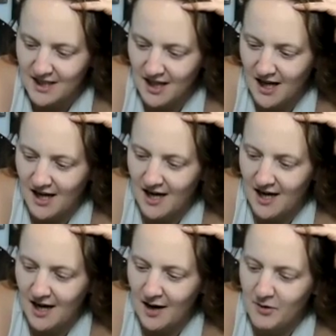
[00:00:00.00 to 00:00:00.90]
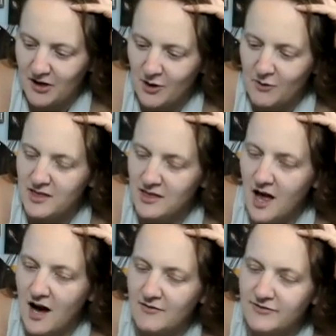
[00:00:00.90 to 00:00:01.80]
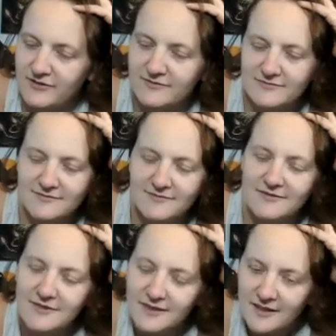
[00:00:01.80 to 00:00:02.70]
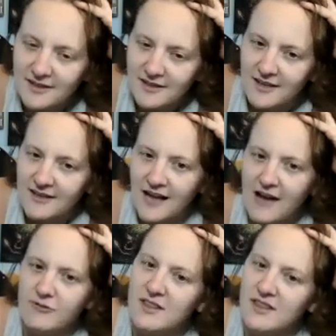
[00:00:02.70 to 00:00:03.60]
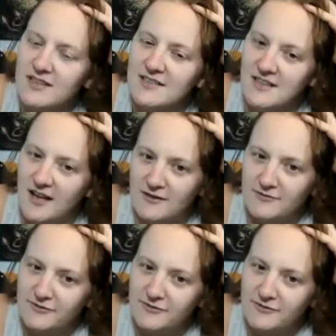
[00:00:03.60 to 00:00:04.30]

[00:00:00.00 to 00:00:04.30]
I'm gonna go with love. Everything is love.